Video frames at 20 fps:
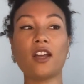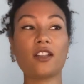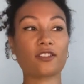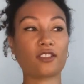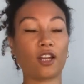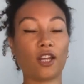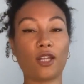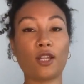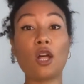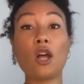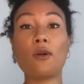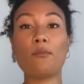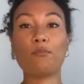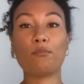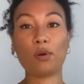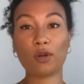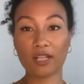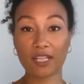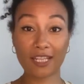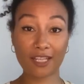So
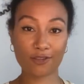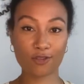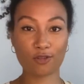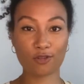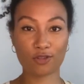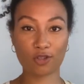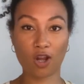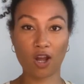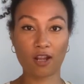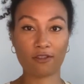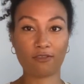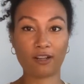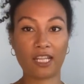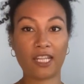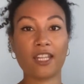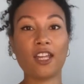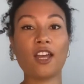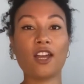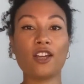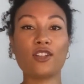put it in your
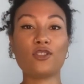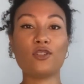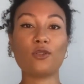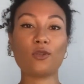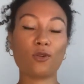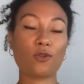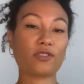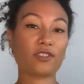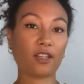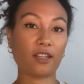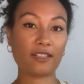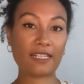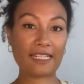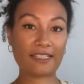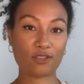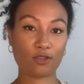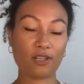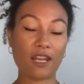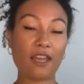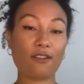diary. You also need
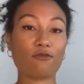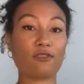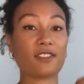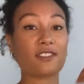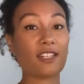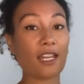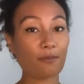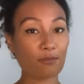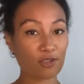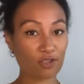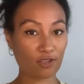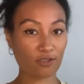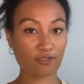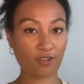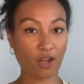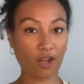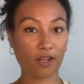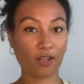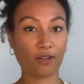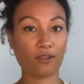to let reception
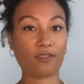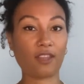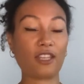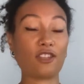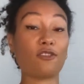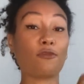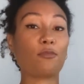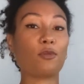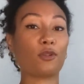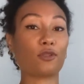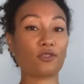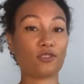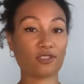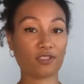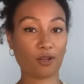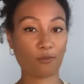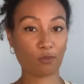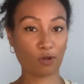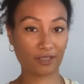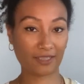know that you've booked
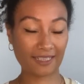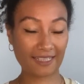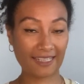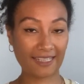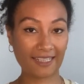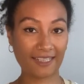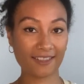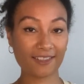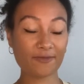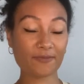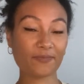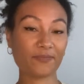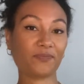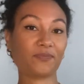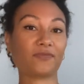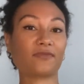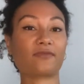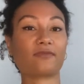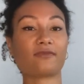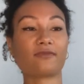someone in.
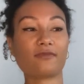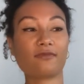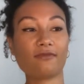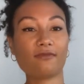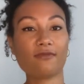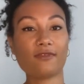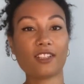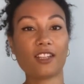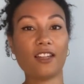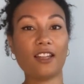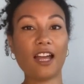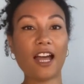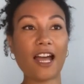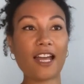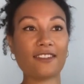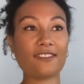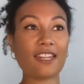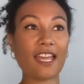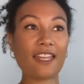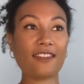
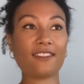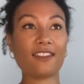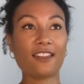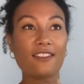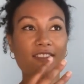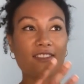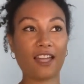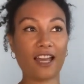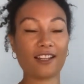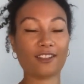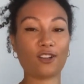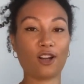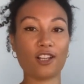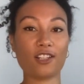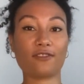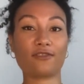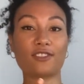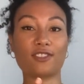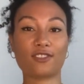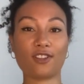And then that kind
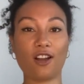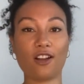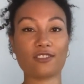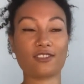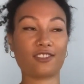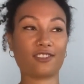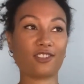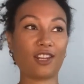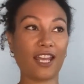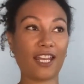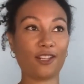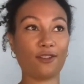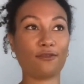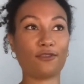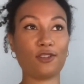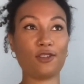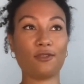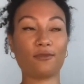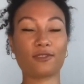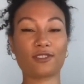of starts the chain of
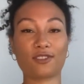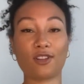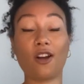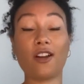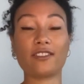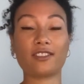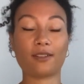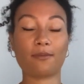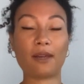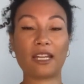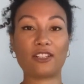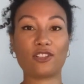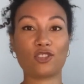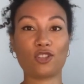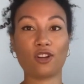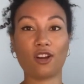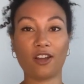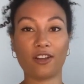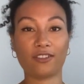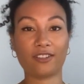you starting to manage
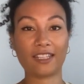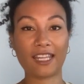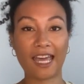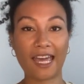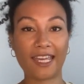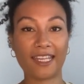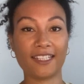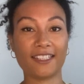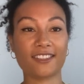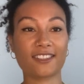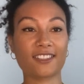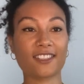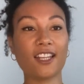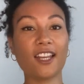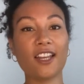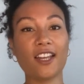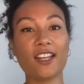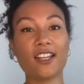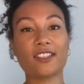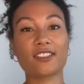your own case.
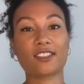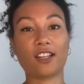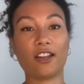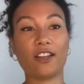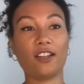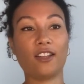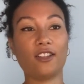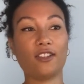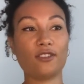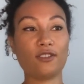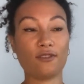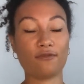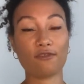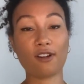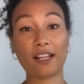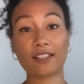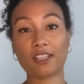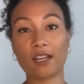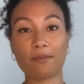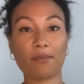So you've
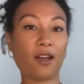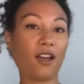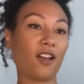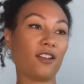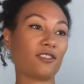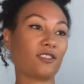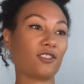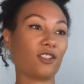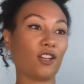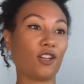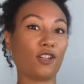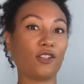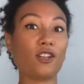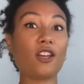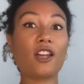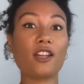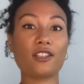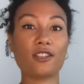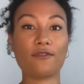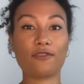rang that person,
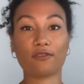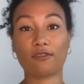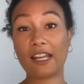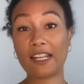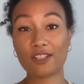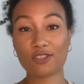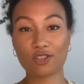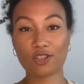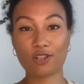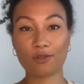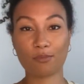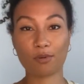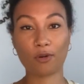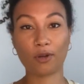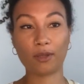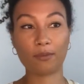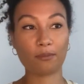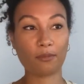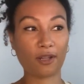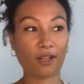you've arranged an
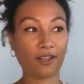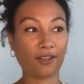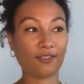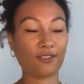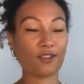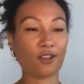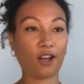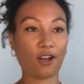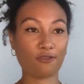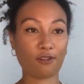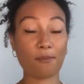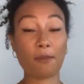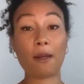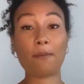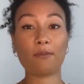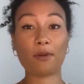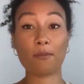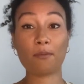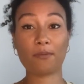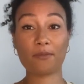appointment. I
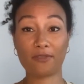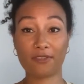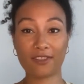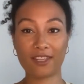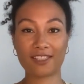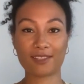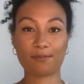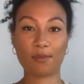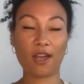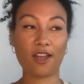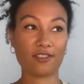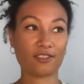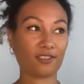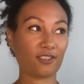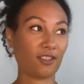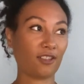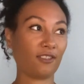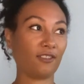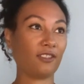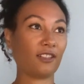remember this
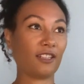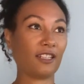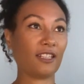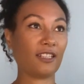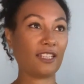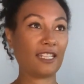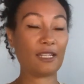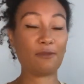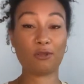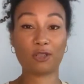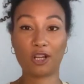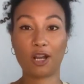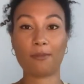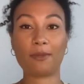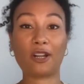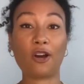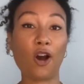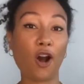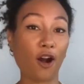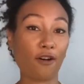person, he would come in
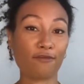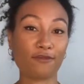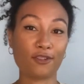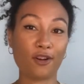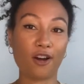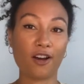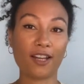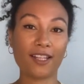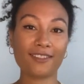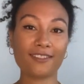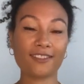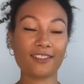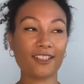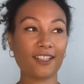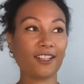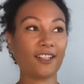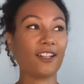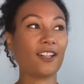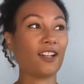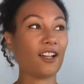at 9:30.
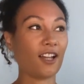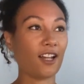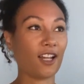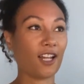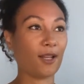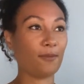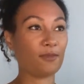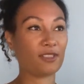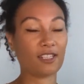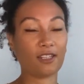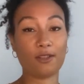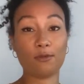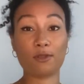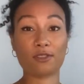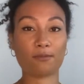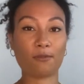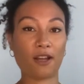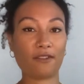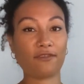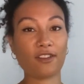So he was
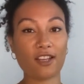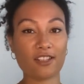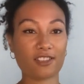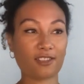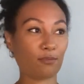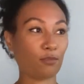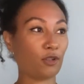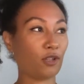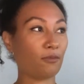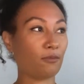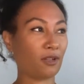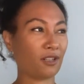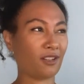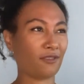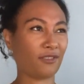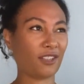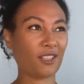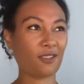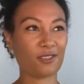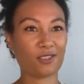my first appointment. I
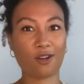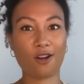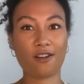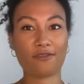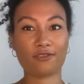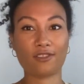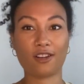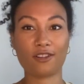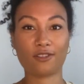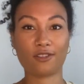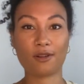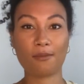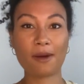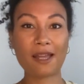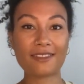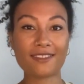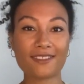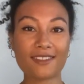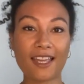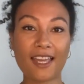think it's 9:30 on a
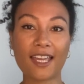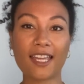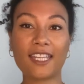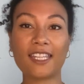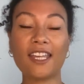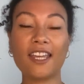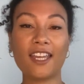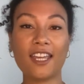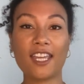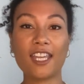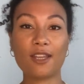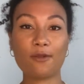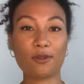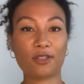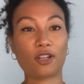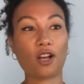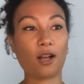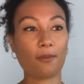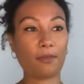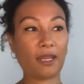Monday. He would
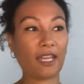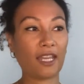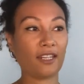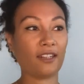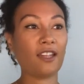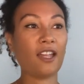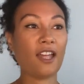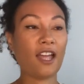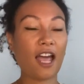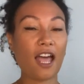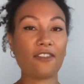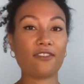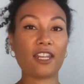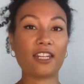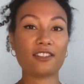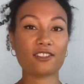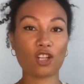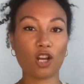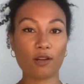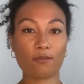come in and then
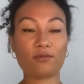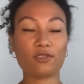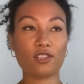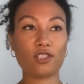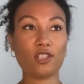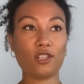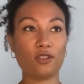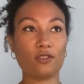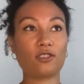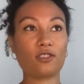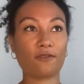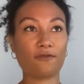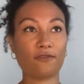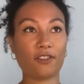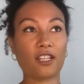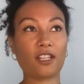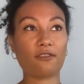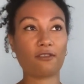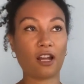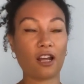it's up to you to
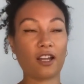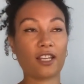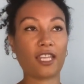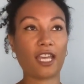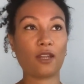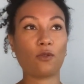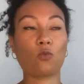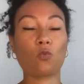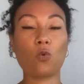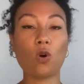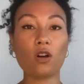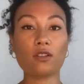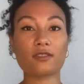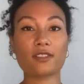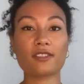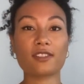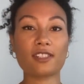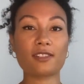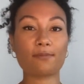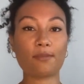figure out, okay, what
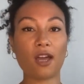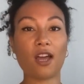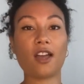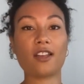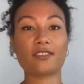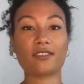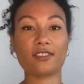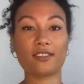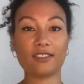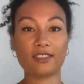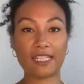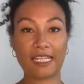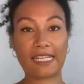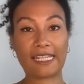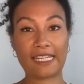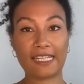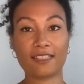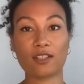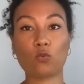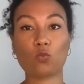does this person
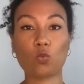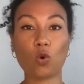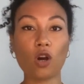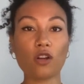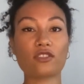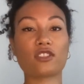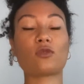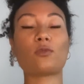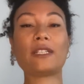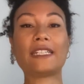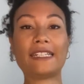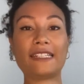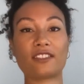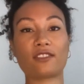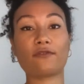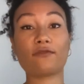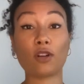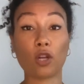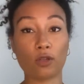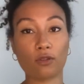need? What do we need to
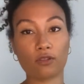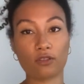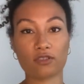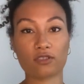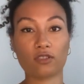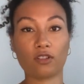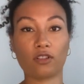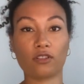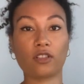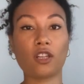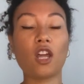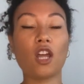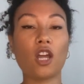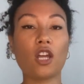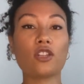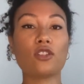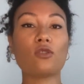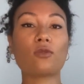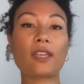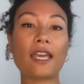focus on?
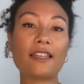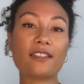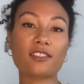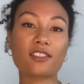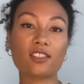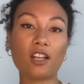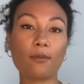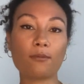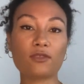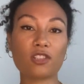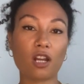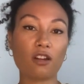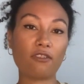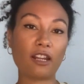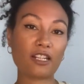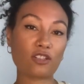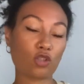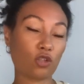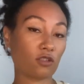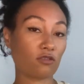You'll get some
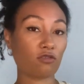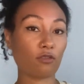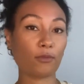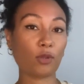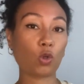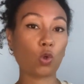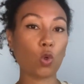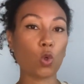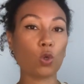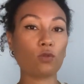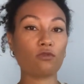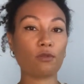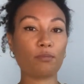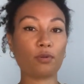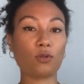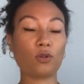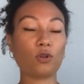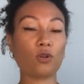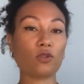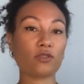directions from the court
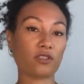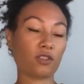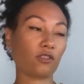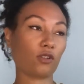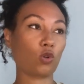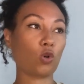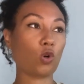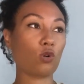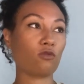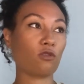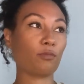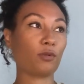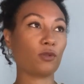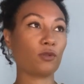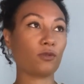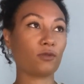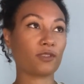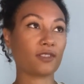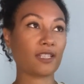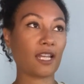report. So the court
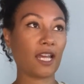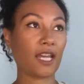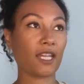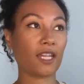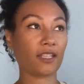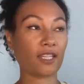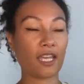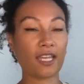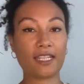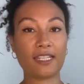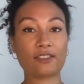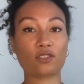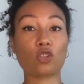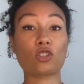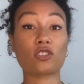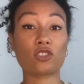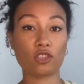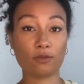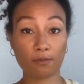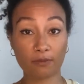report will say, okay, he's
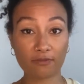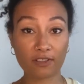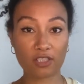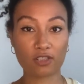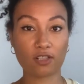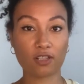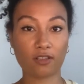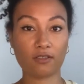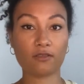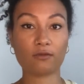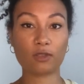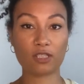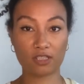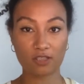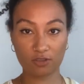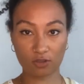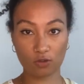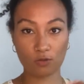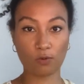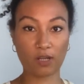got supervision, which
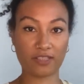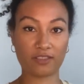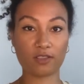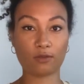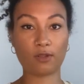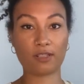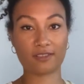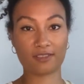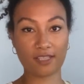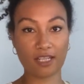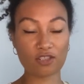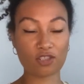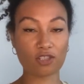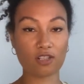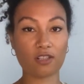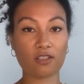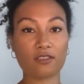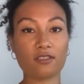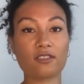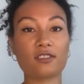is your one-to-one
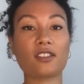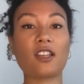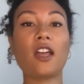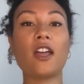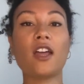sessions.